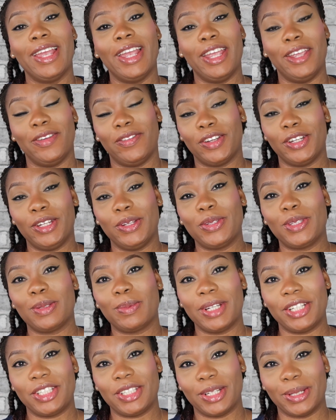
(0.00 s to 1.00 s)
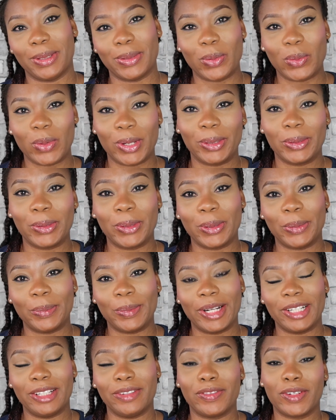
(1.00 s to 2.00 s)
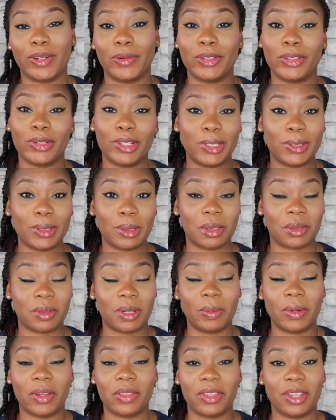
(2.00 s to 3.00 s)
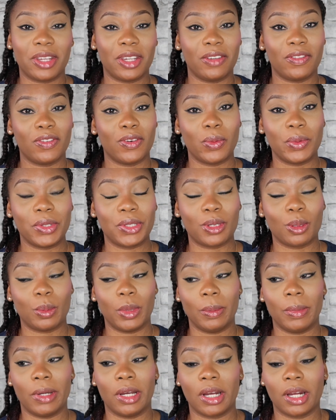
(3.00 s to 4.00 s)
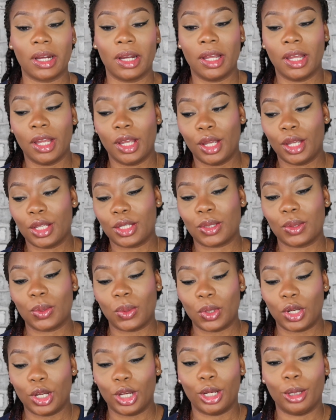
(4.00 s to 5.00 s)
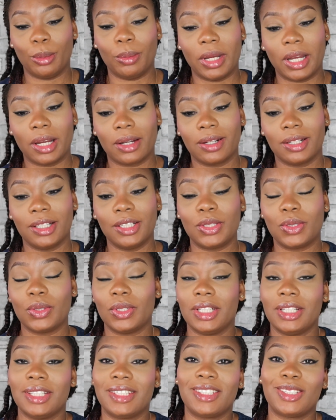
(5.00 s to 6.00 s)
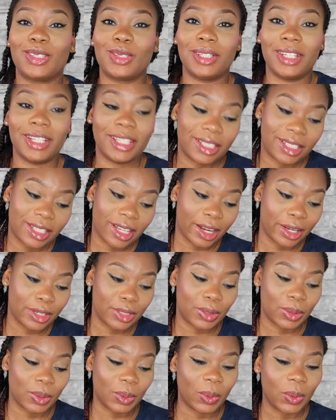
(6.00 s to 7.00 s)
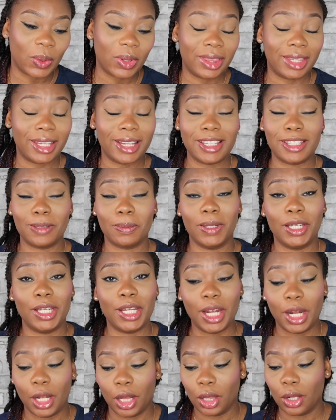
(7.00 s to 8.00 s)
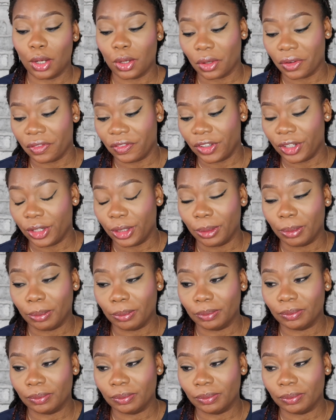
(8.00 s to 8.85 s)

If you're new to my channel, welcome, and if you're a returning subscriber, thank you for always coming back. So according to today's title, there's been a lot of